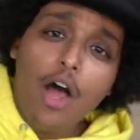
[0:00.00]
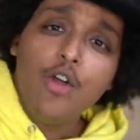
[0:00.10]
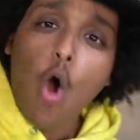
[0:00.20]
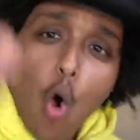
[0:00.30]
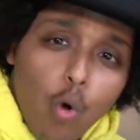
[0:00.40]

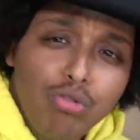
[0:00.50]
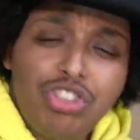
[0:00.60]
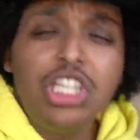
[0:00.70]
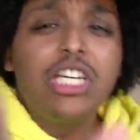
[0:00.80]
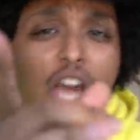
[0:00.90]
an
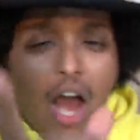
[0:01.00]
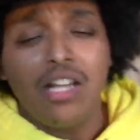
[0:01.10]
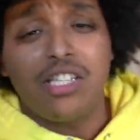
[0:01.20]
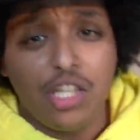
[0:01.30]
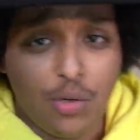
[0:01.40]
OG
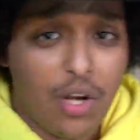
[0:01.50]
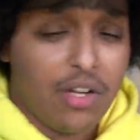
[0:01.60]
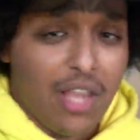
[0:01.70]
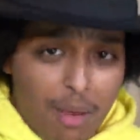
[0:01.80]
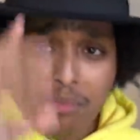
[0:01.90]
content
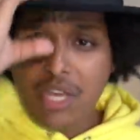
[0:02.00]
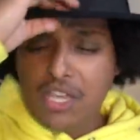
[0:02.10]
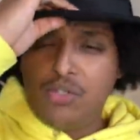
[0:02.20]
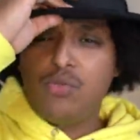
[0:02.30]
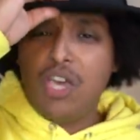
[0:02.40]
creator in the
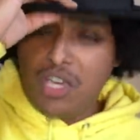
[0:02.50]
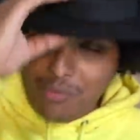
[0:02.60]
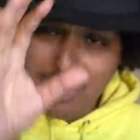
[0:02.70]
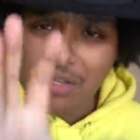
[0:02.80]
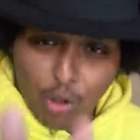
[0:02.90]
NBA 2K
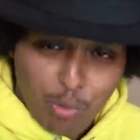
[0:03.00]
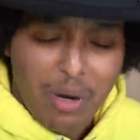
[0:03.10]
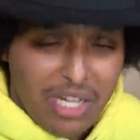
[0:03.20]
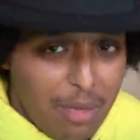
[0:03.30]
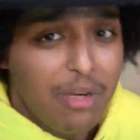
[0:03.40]
community that goes
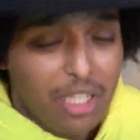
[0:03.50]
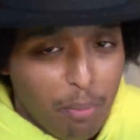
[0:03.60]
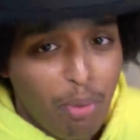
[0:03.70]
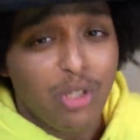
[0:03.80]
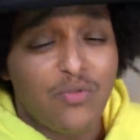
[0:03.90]
by name Nick
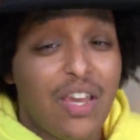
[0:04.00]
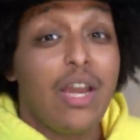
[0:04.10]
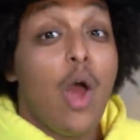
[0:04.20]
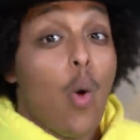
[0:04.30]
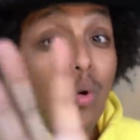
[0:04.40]
the Bulls
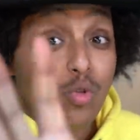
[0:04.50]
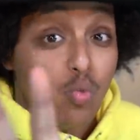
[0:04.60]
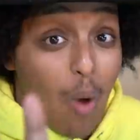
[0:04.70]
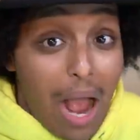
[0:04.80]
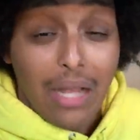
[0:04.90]
Fan was
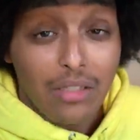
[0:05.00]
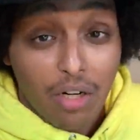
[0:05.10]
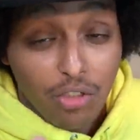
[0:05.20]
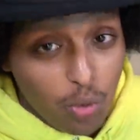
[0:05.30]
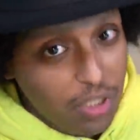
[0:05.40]
wilding
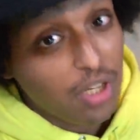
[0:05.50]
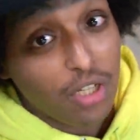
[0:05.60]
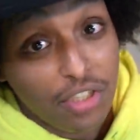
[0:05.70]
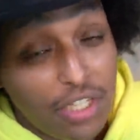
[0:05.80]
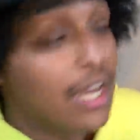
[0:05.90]
on Twitter the
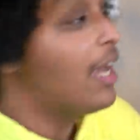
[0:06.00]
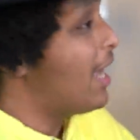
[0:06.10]
other day,